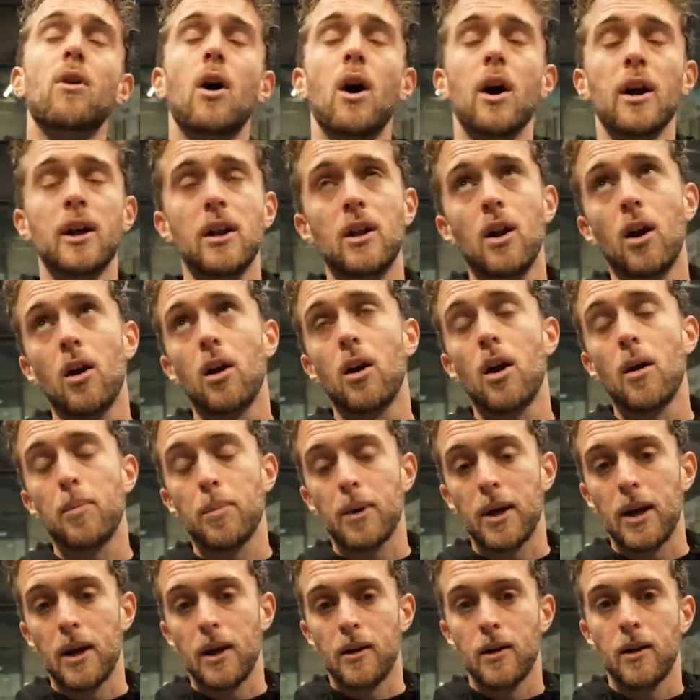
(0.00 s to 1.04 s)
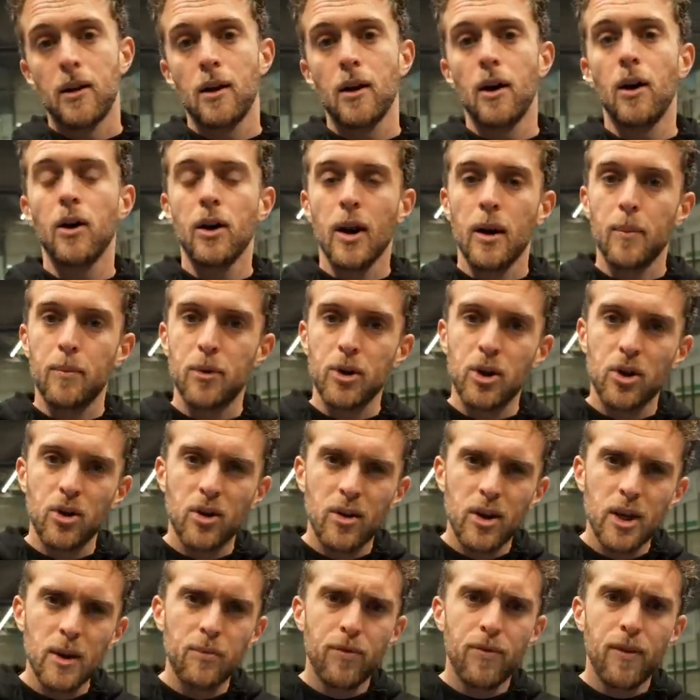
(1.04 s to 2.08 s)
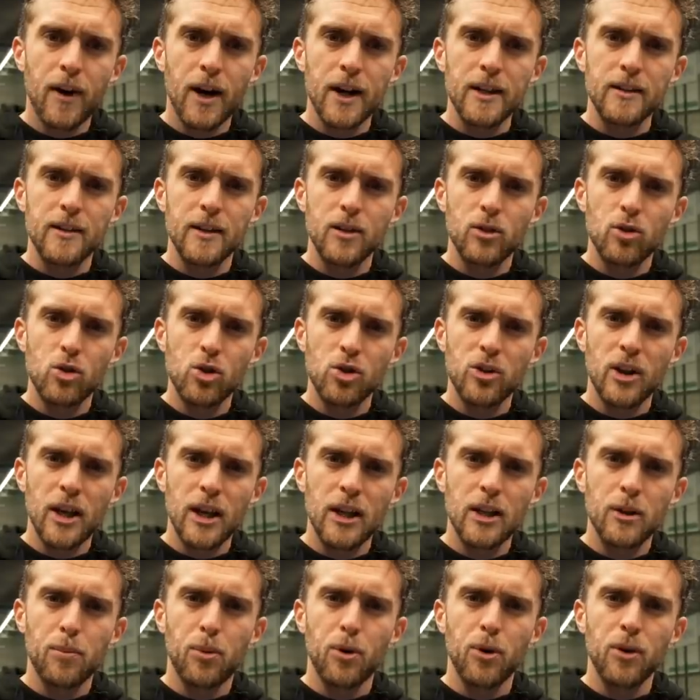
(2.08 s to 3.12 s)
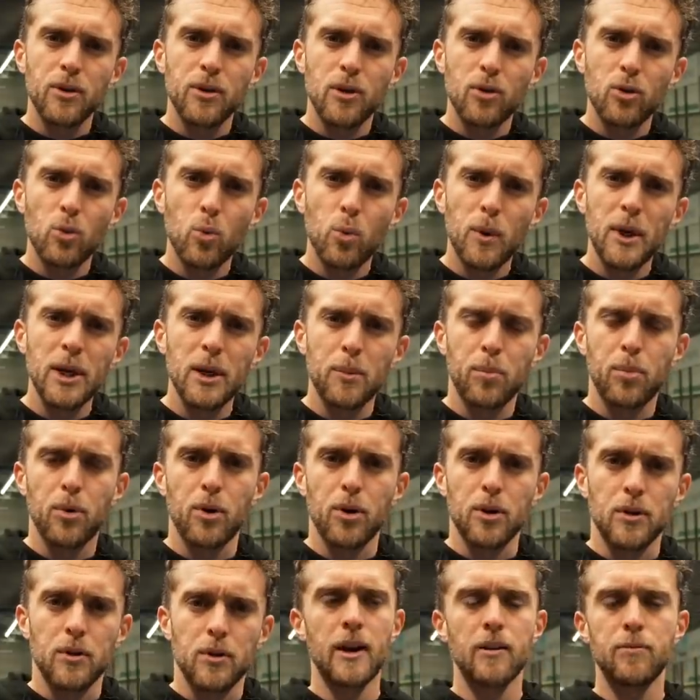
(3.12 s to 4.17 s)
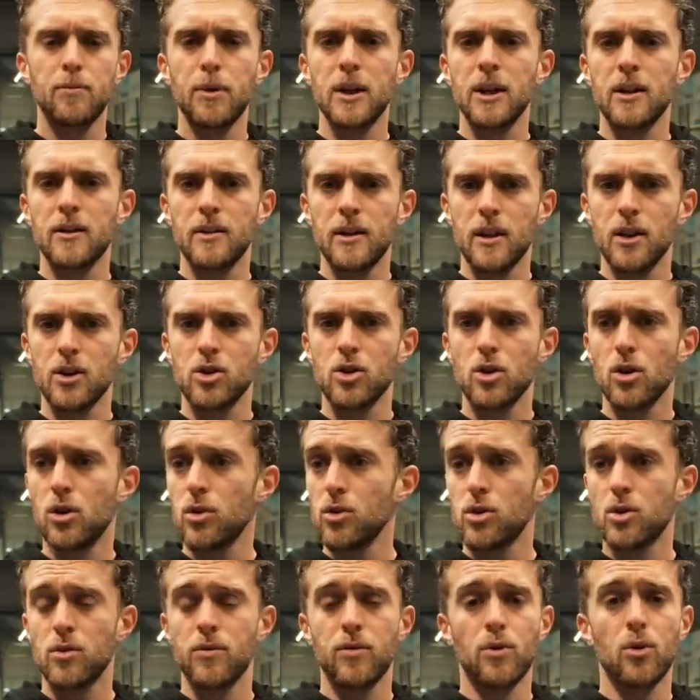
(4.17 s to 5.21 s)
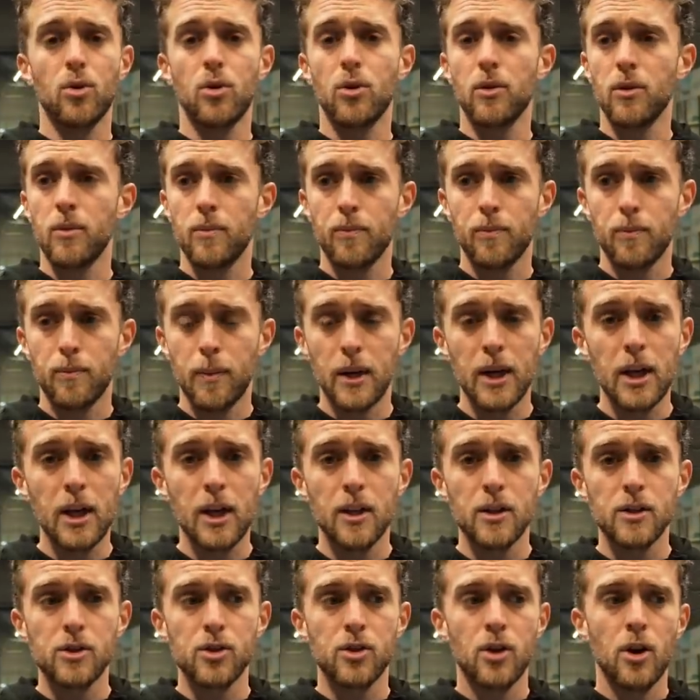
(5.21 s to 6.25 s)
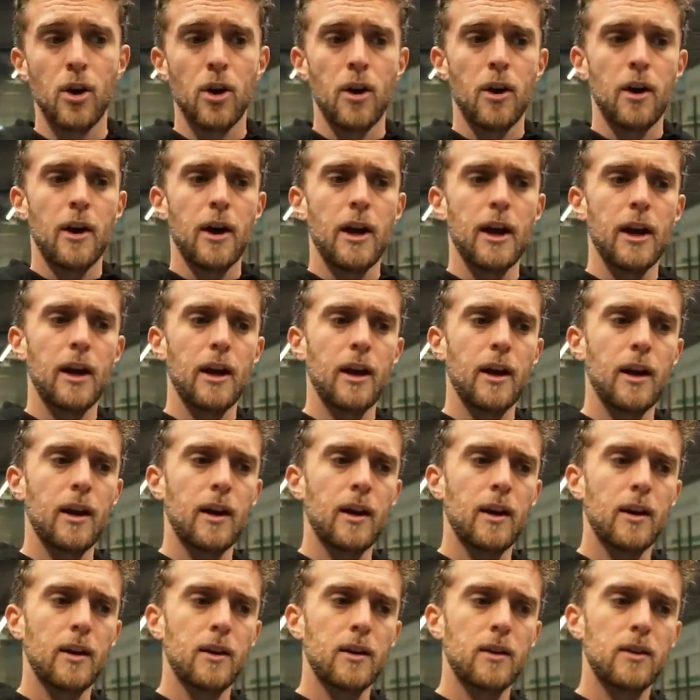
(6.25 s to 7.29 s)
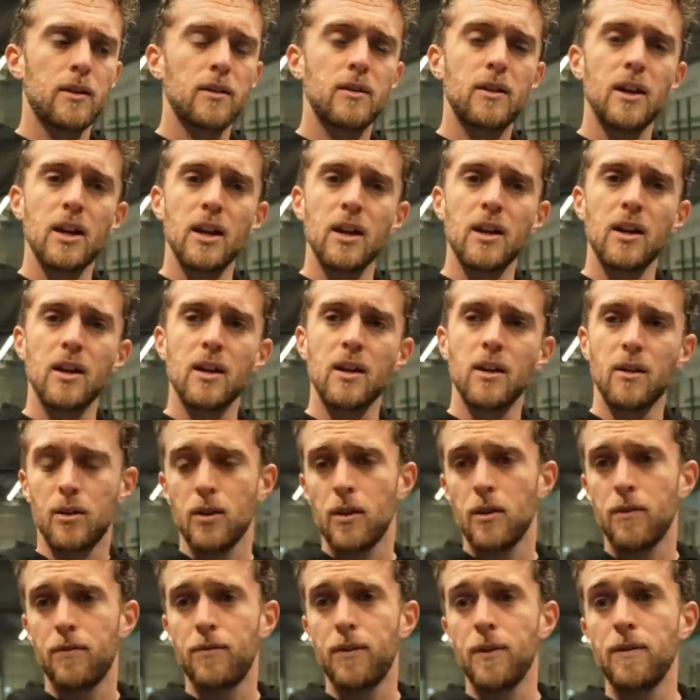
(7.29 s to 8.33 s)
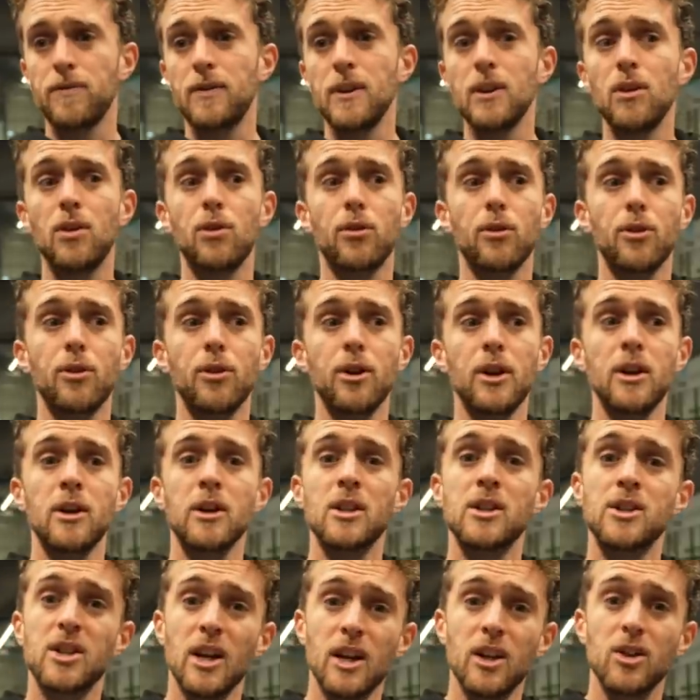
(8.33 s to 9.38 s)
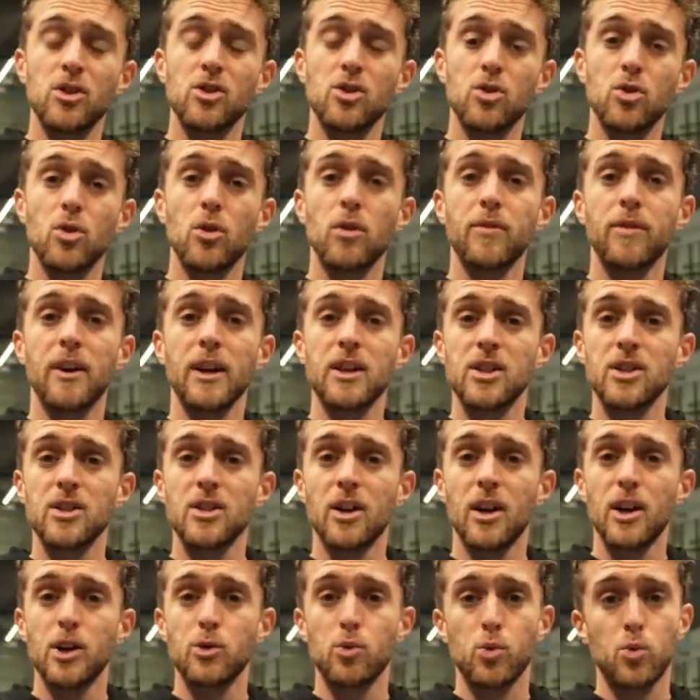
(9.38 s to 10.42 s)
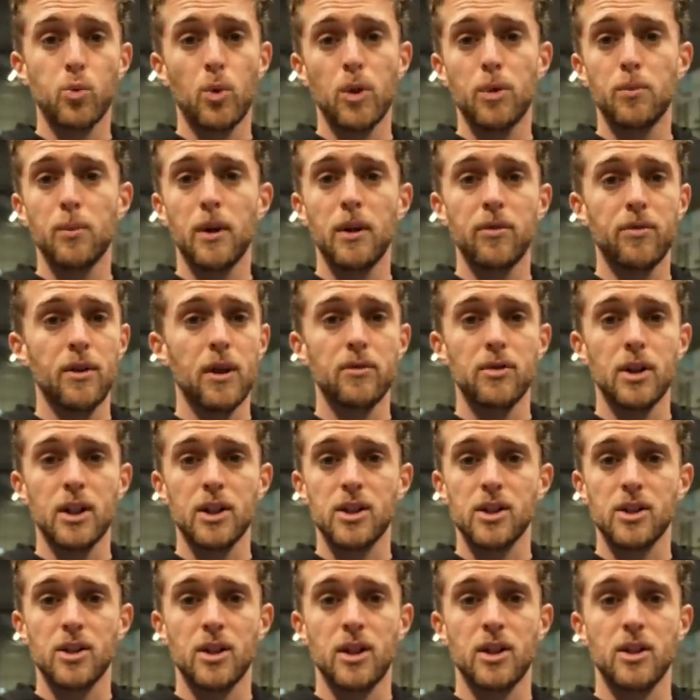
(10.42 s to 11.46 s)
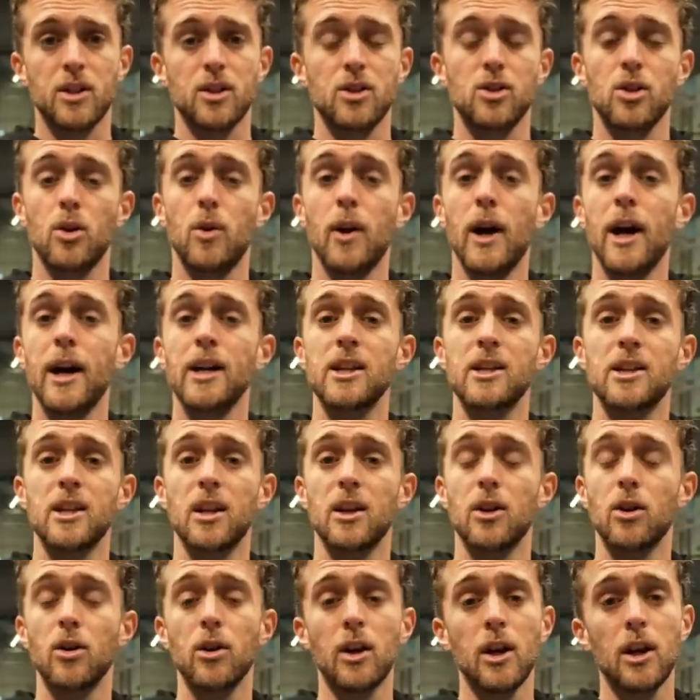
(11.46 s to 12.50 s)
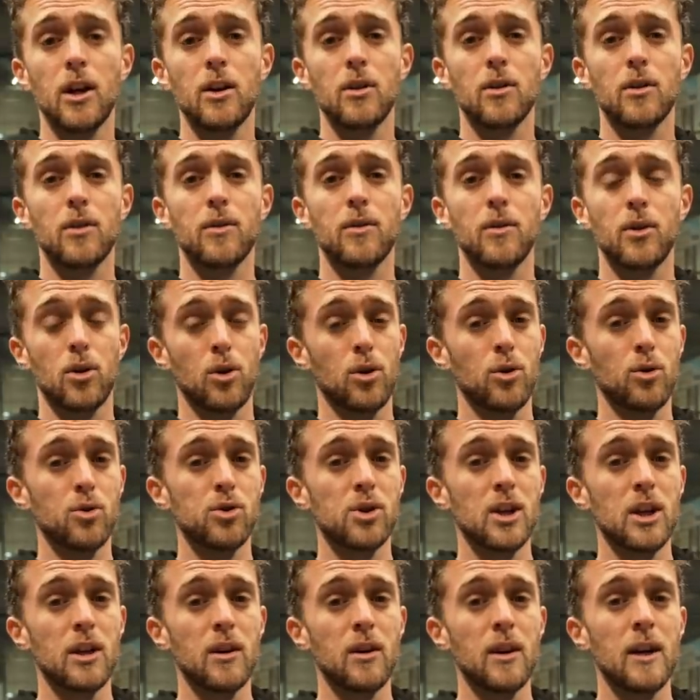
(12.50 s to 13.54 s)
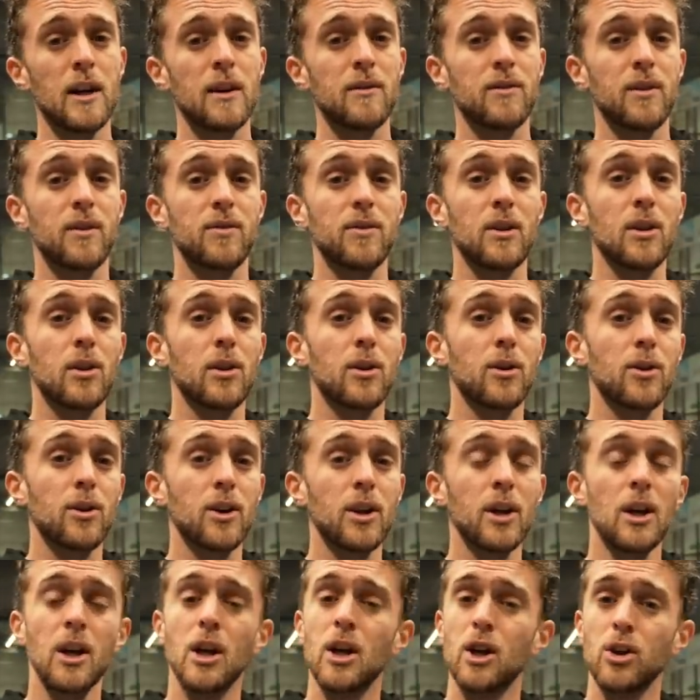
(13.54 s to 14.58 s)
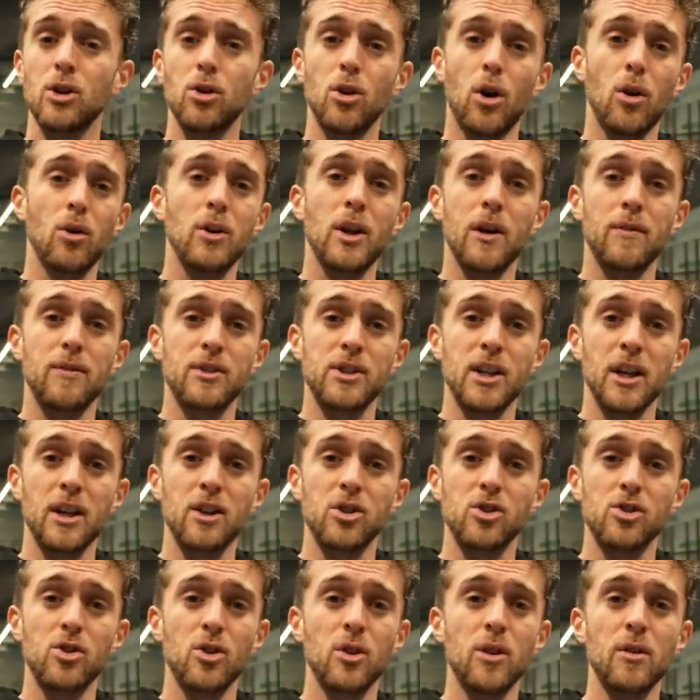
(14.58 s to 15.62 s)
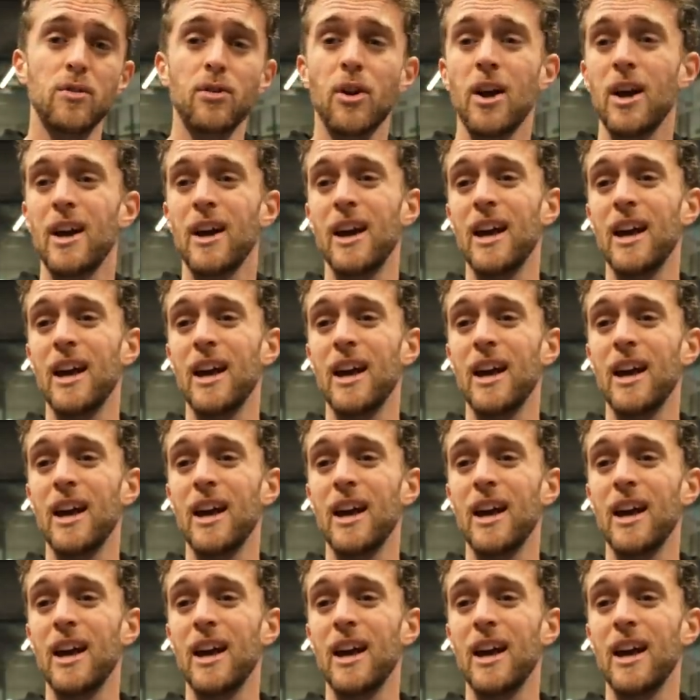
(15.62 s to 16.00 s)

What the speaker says: I can lob again. Okay, but you keep fighting to stay in the point and to win the point. I've been a tennis coach for many years and the 15-30 second serve exercise was one of my favorite exercises. So I said, okay, you're losing 15-30. You only have a second serve.